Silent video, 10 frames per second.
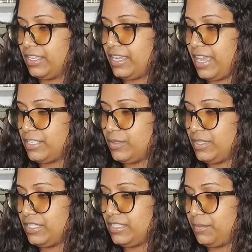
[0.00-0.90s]

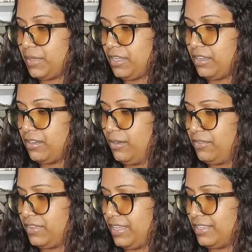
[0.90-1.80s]
casually sipping her
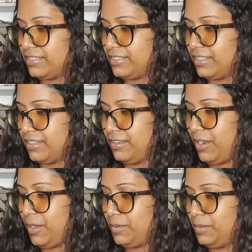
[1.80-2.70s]
coffee as the
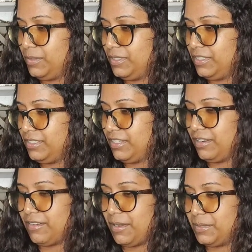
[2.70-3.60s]
crowd
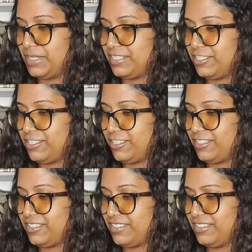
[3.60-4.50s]
around us
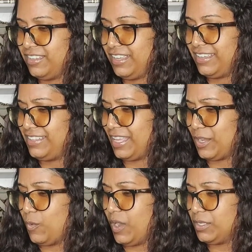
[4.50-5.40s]
churned
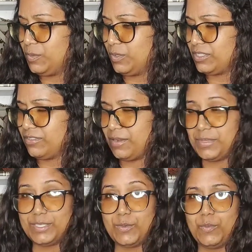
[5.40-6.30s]
like white water
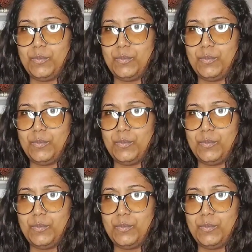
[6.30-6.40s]
rapids.